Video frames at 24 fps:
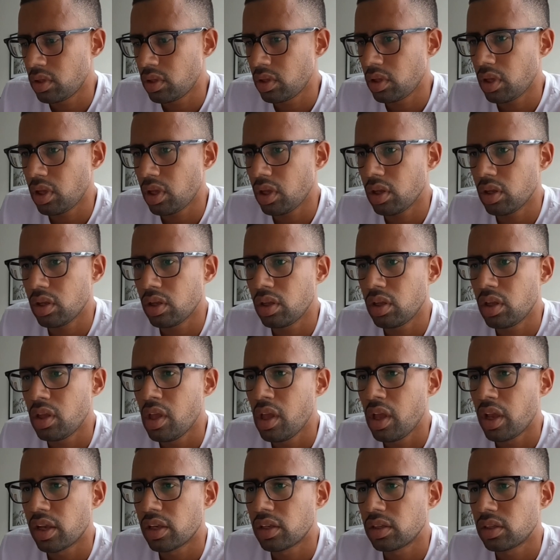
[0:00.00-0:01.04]
Yeah.
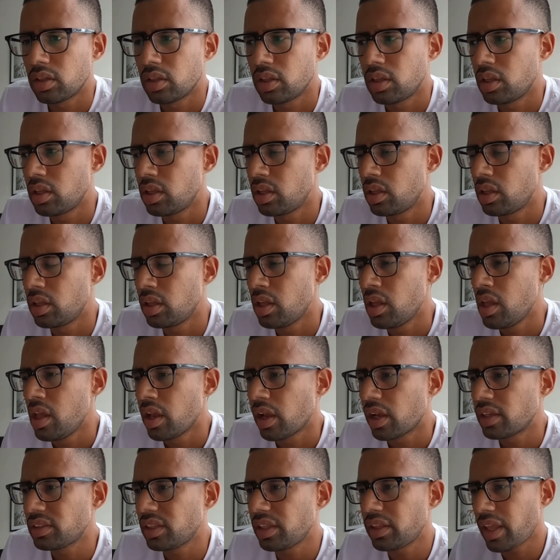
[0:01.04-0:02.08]

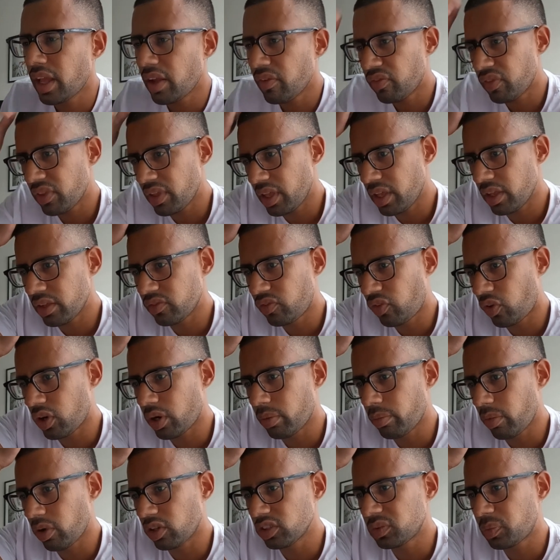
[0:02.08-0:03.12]
Because I definitely, for the
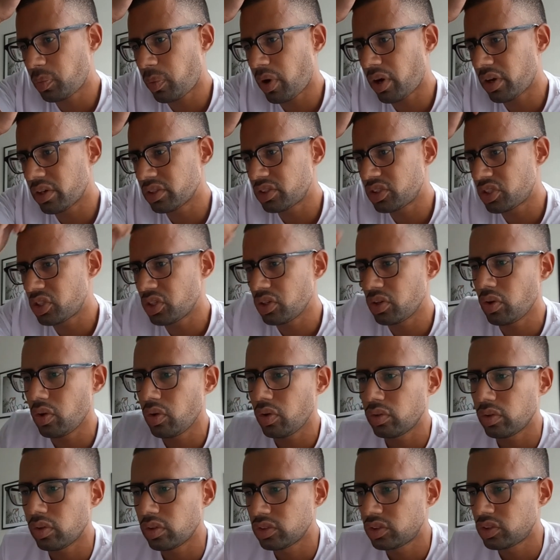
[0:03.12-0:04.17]
most part,
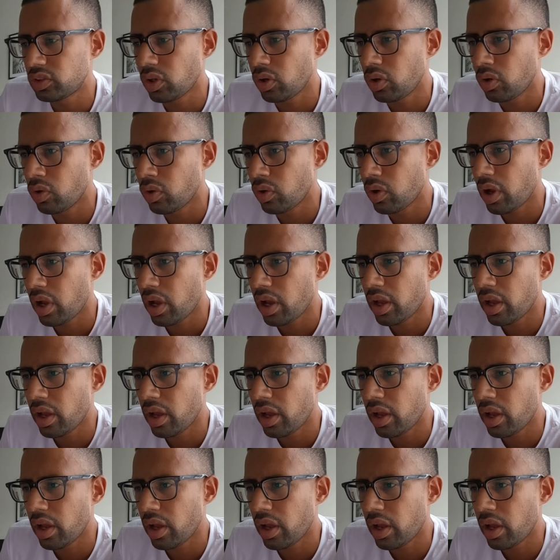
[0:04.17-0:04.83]
too, so.